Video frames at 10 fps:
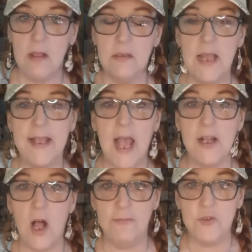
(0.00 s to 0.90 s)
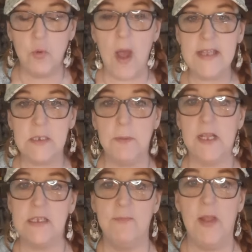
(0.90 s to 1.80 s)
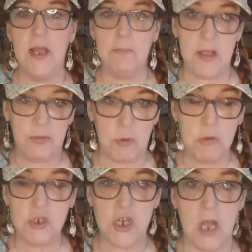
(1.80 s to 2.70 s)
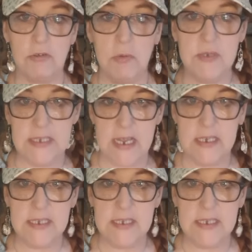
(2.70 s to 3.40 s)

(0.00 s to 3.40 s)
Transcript: Like I coughed twice because I felt like my throat chakra was getting